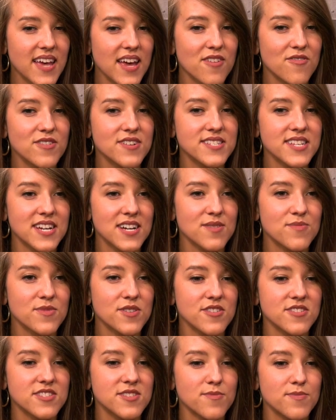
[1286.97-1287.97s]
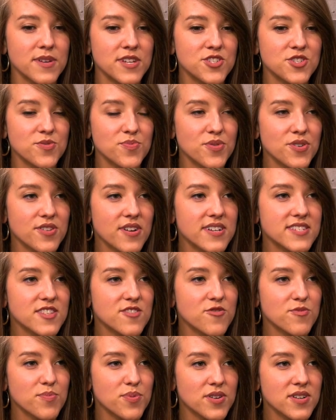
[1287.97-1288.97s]
every time there's a major
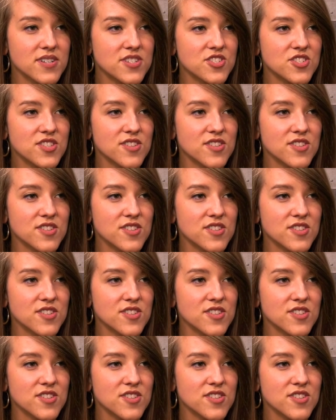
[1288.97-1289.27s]
progressive push,